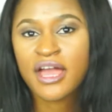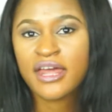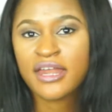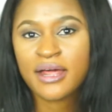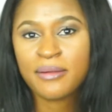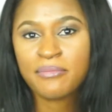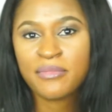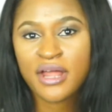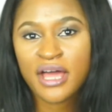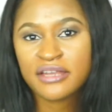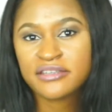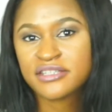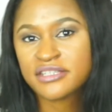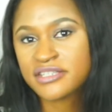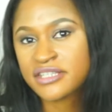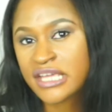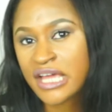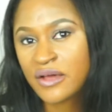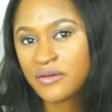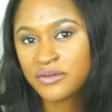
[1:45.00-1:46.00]
And I'm not
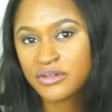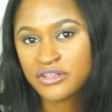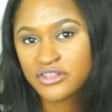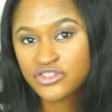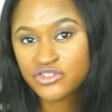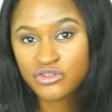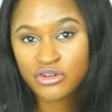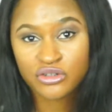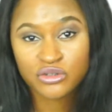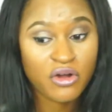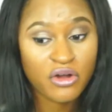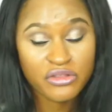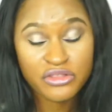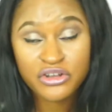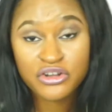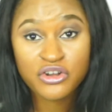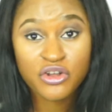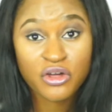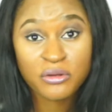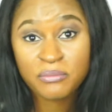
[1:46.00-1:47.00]
discounting the struggle
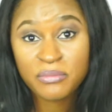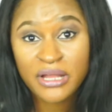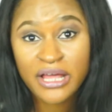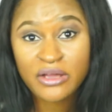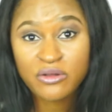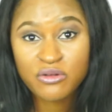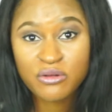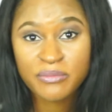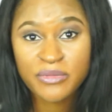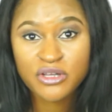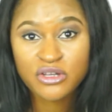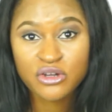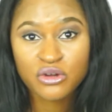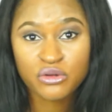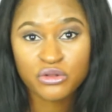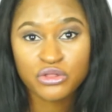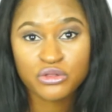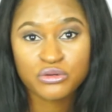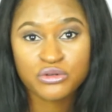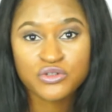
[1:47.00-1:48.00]
other non-Black women go
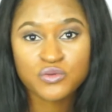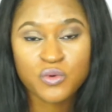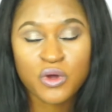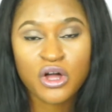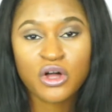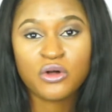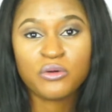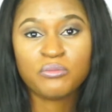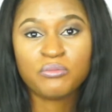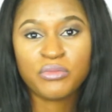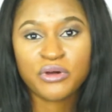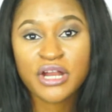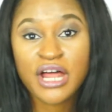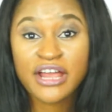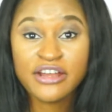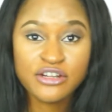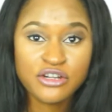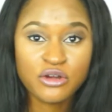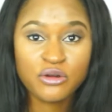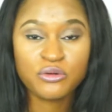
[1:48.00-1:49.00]
through as well, but
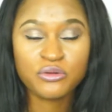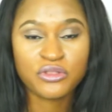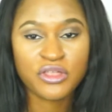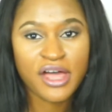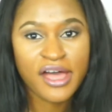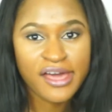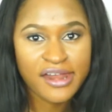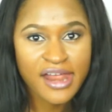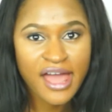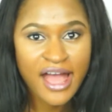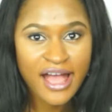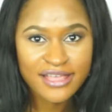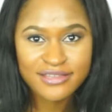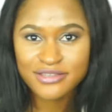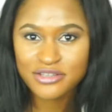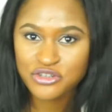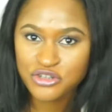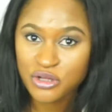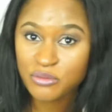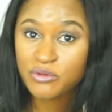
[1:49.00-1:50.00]
I know that as
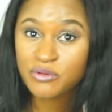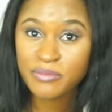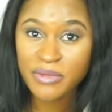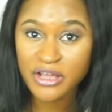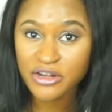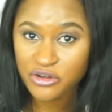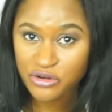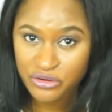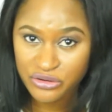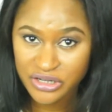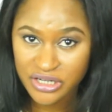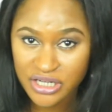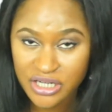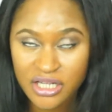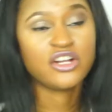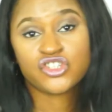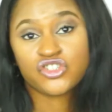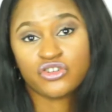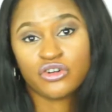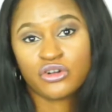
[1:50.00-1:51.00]
a double minority,
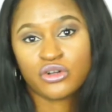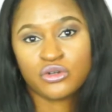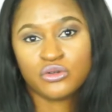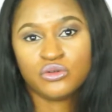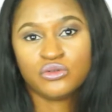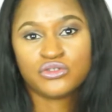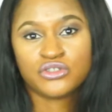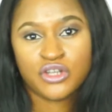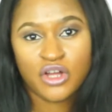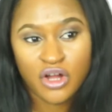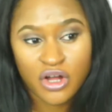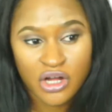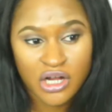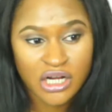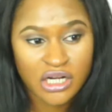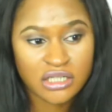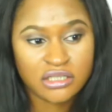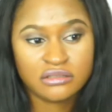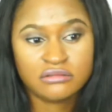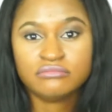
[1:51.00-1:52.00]
our struggles
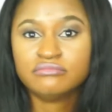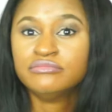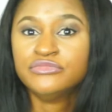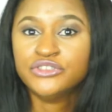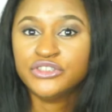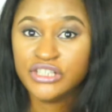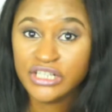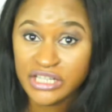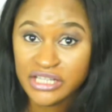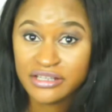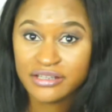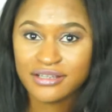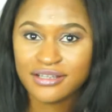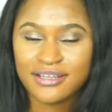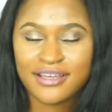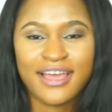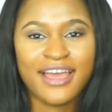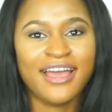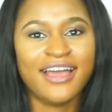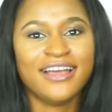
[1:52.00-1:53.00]
are unique,
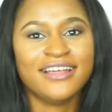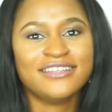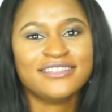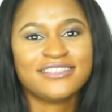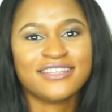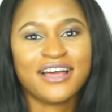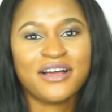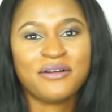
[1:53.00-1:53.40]
and